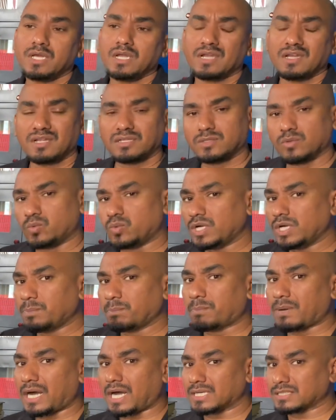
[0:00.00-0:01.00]
Now, the word
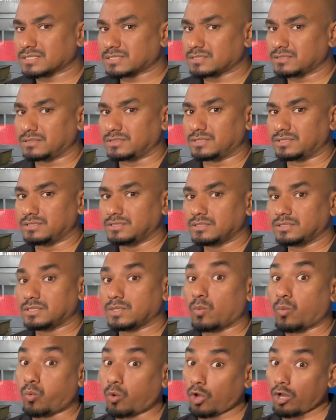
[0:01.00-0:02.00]
bastard, the
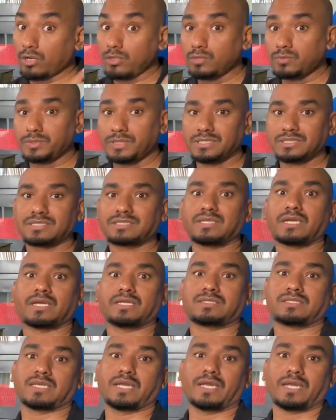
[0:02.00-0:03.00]
world will
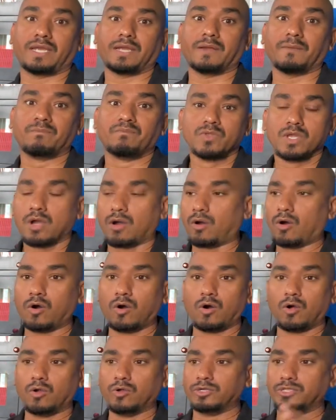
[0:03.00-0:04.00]
say,
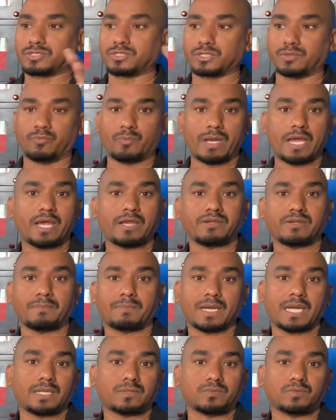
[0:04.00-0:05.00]
oh, it's a very
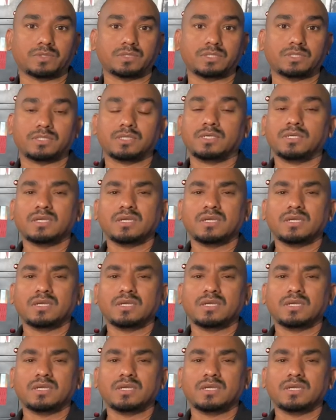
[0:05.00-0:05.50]
bad word.